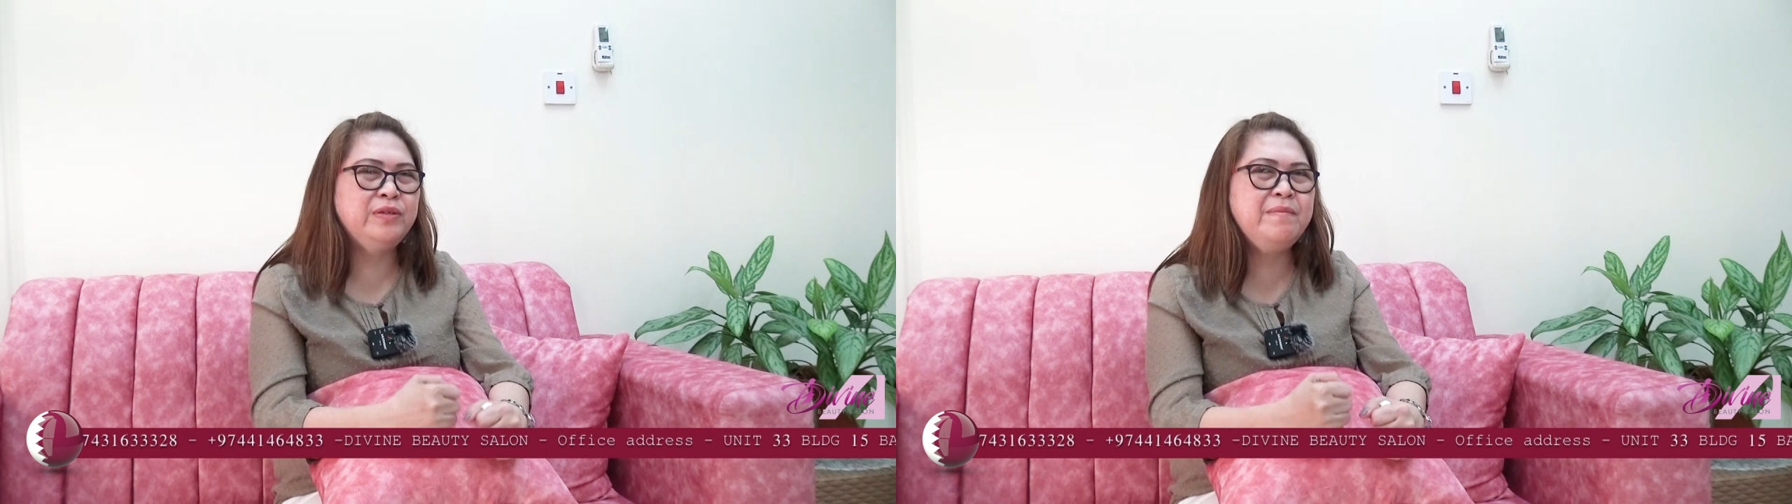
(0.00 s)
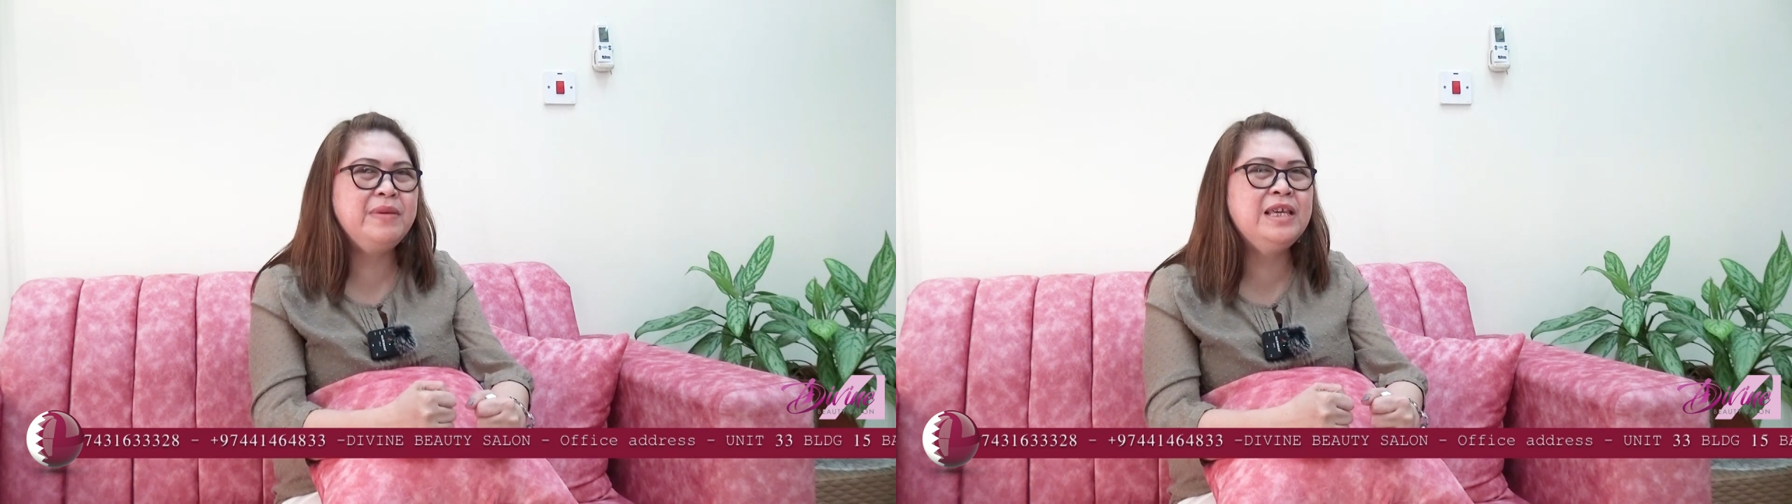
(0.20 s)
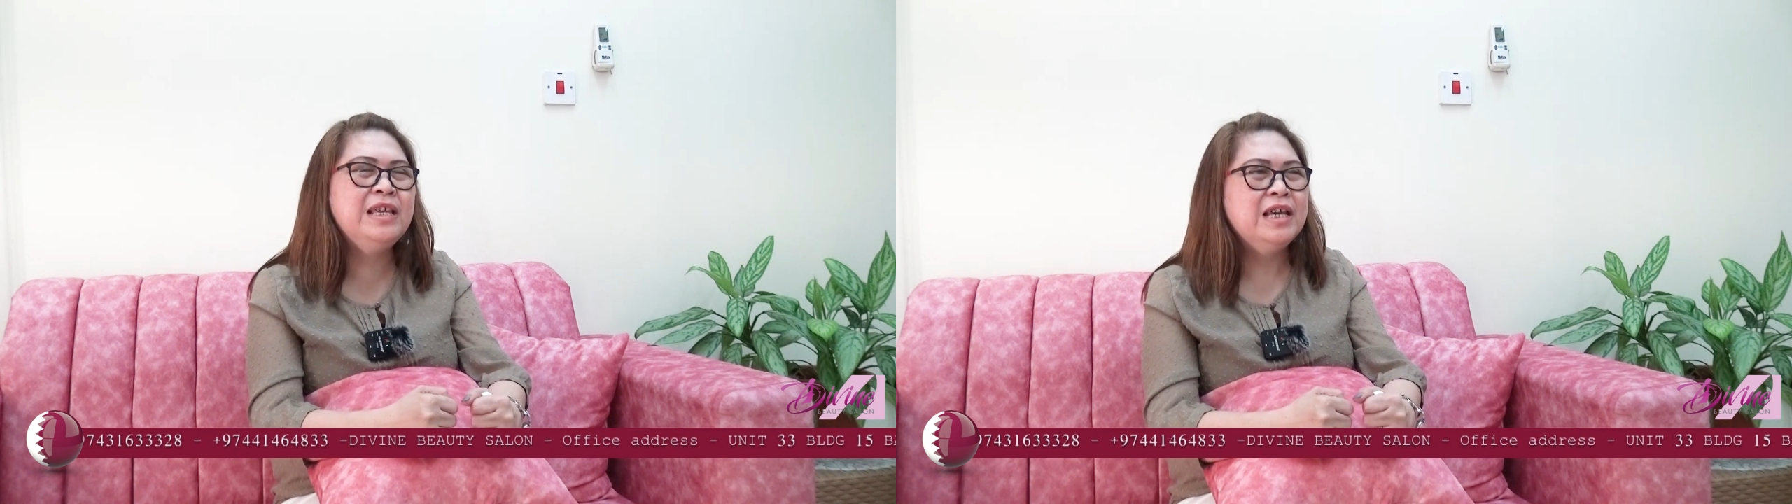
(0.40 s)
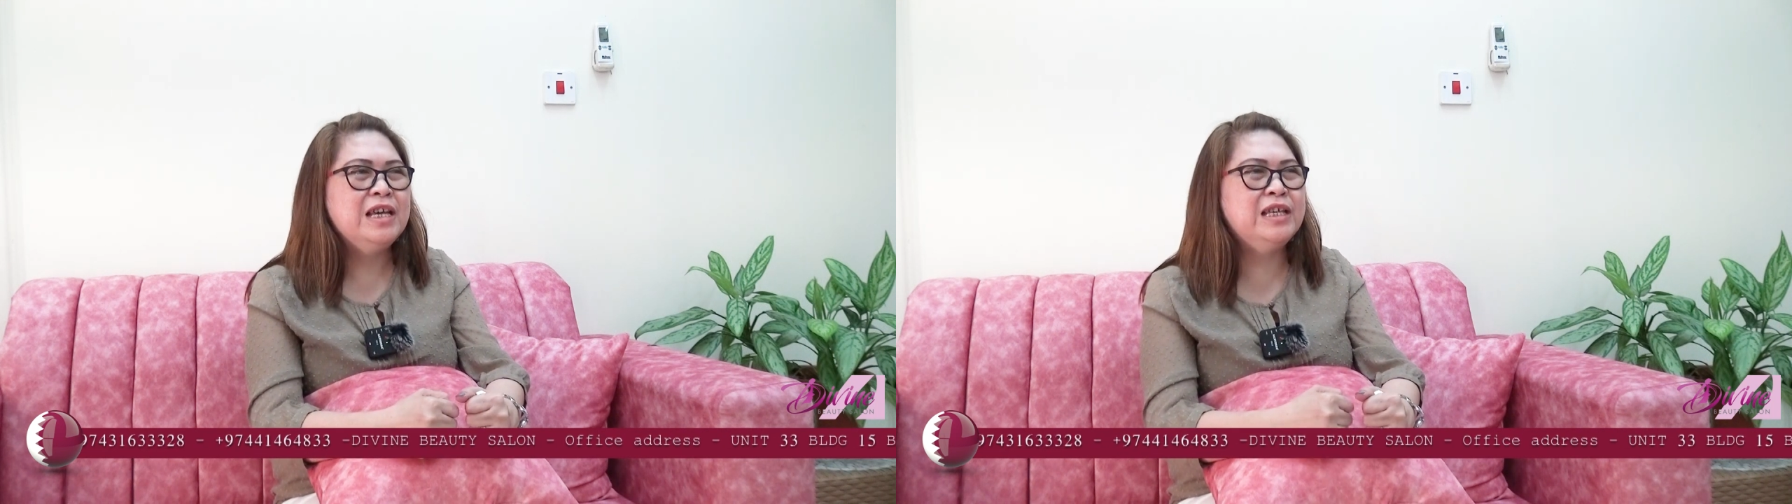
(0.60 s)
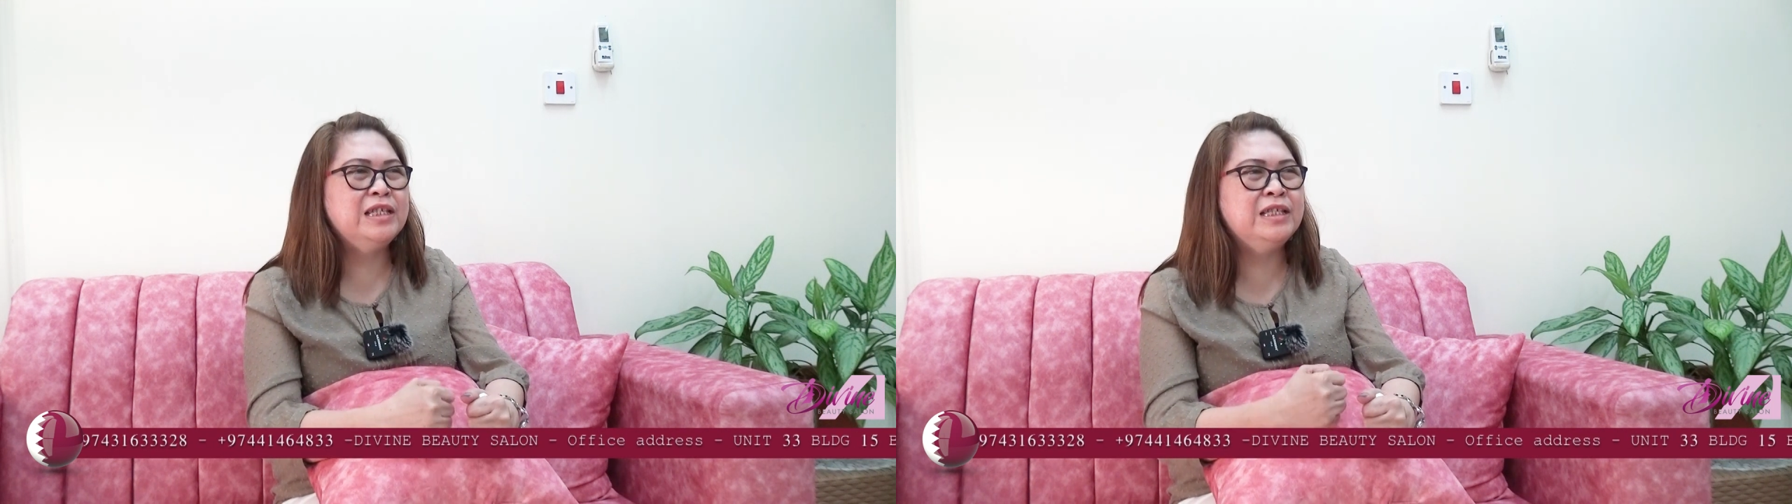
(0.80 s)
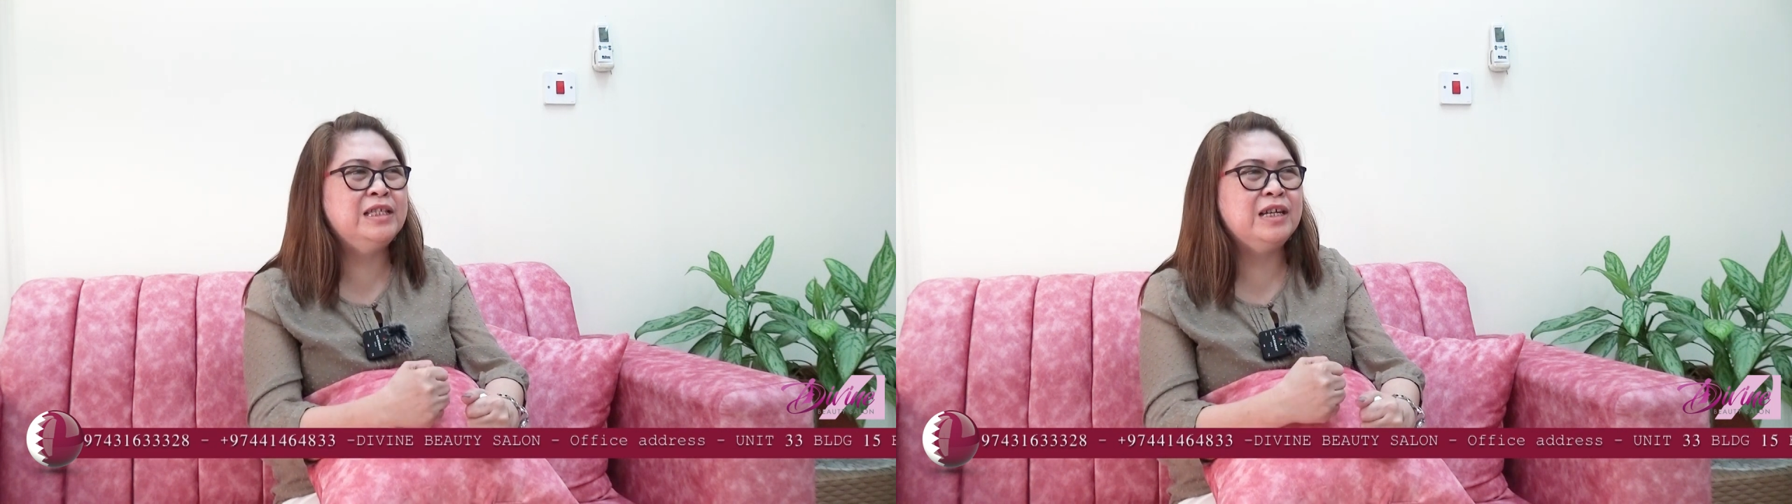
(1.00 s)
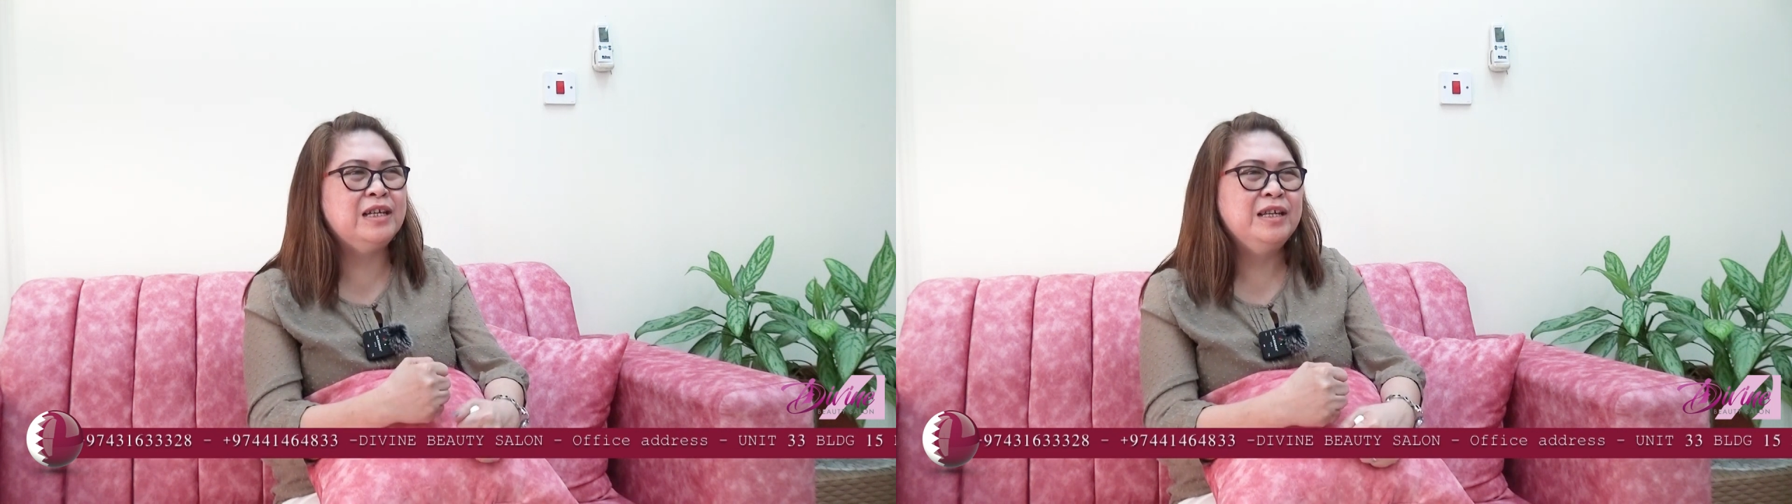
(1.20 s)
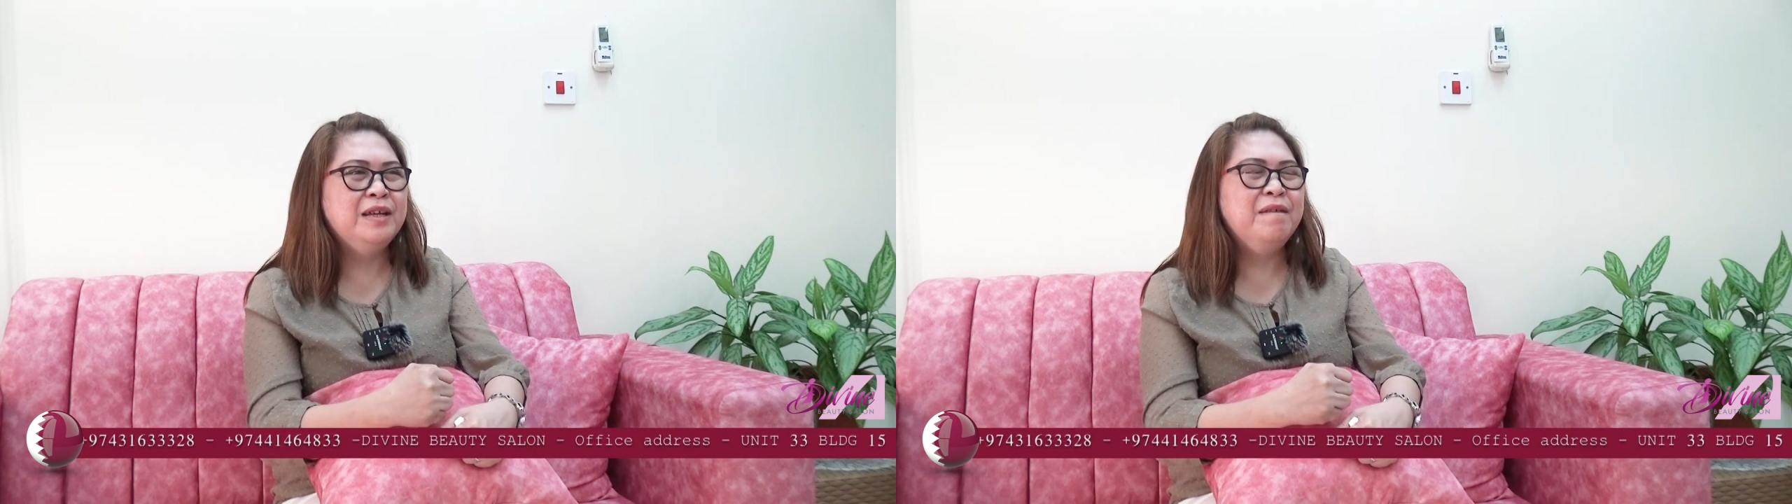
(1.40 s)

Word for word: dreaming and uh,